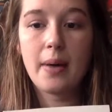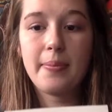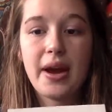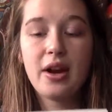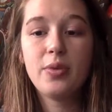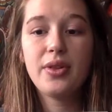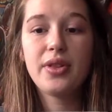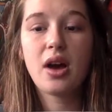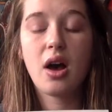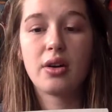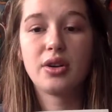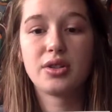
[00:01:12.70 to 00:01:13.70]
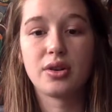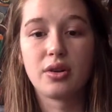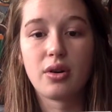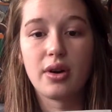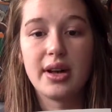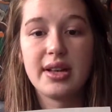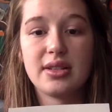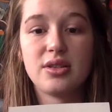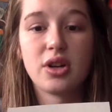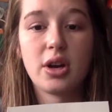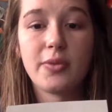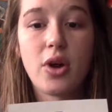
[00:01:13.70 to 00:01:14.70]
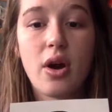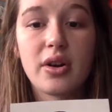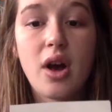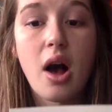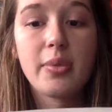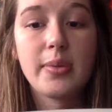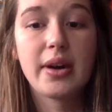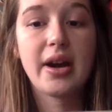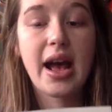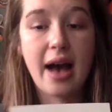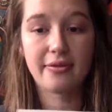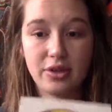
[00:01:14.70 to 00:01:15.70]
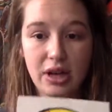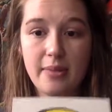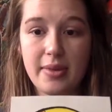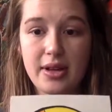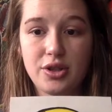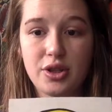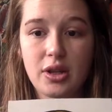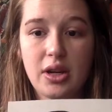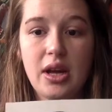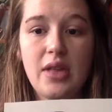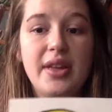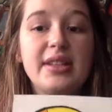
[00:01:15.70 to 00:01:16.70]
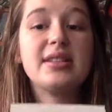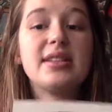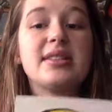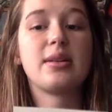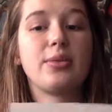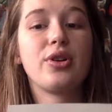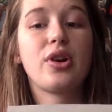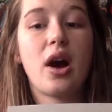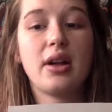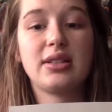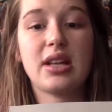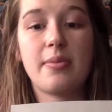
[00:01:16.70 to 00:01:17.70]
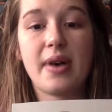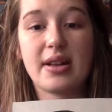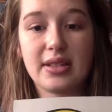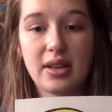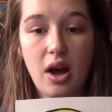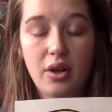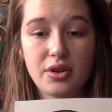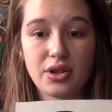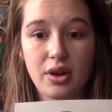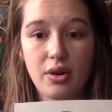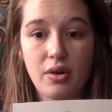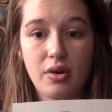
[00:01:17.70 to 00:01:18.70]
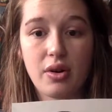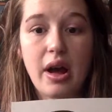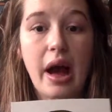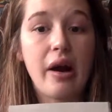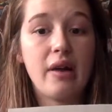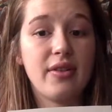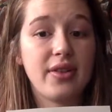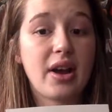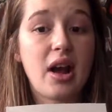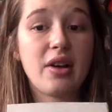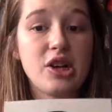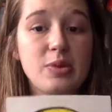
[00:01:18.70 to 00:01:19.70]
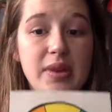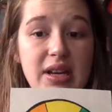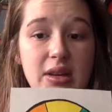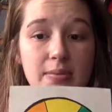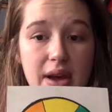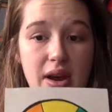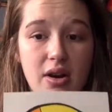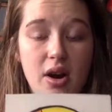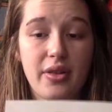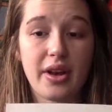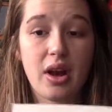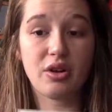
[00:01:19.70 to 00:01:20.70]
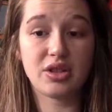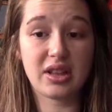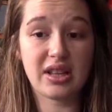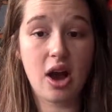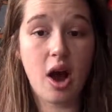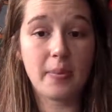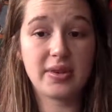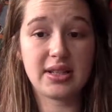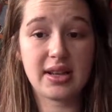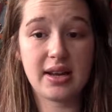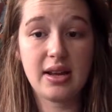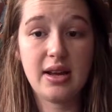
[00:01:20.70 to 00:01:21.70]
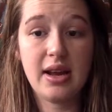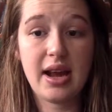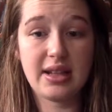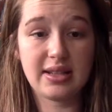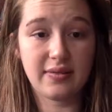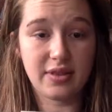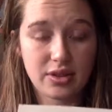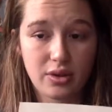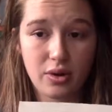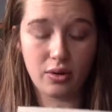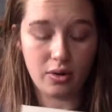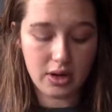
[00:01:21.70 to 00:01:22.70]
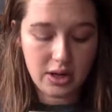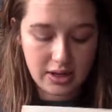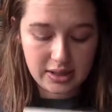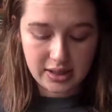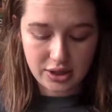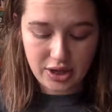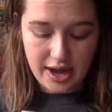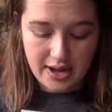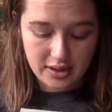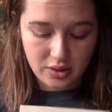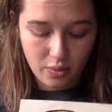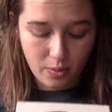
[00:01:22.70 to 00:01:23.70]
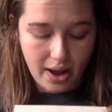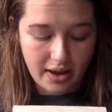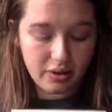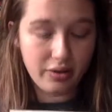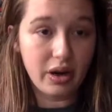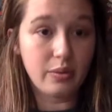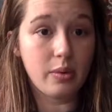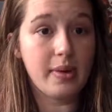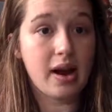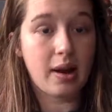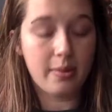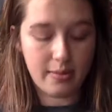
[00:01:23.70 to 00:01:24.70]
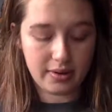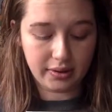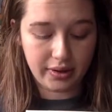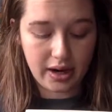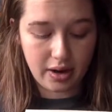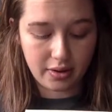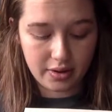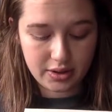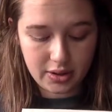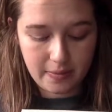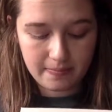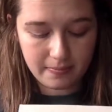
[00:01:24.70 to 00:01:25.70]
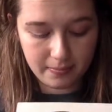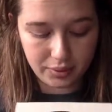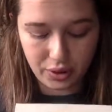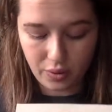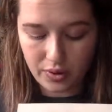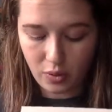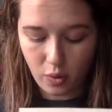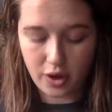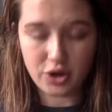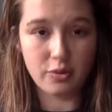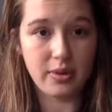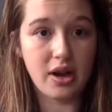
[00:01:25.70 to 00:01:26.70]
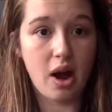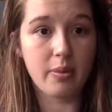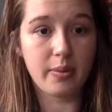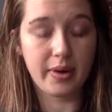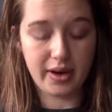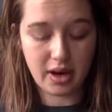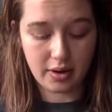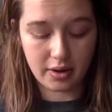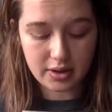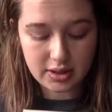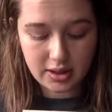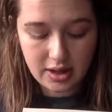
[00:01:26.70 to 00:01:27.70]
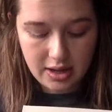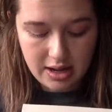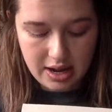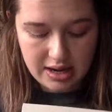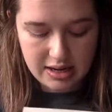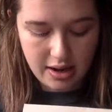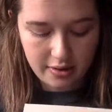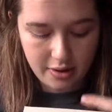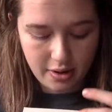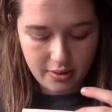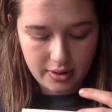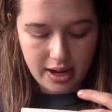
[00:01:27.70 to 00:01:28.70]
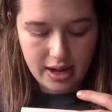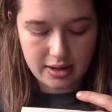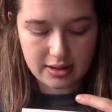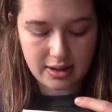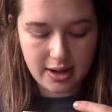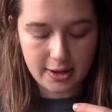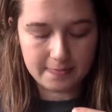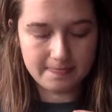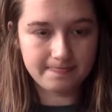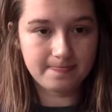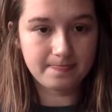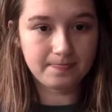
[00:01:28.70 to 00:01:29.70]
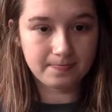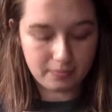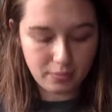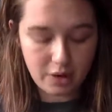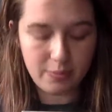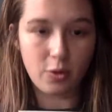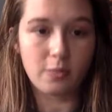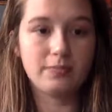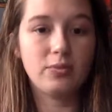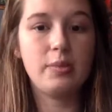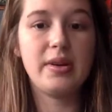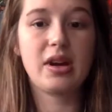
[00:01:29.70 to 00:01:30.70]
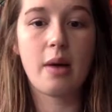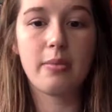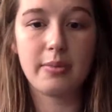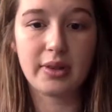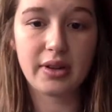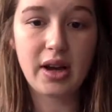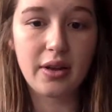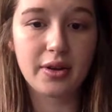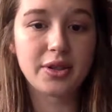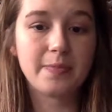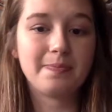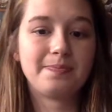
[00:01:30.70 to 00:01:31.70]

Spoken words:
Paired with the color circle is a term called complementary afterimage. This is a similar concept as the color circle. However, the colors being compared are the colors at the opposite ends of the circle, such as red and green would be complementary colors, blue and orange would be complementary colors, and yellow and purple would be complementary colors.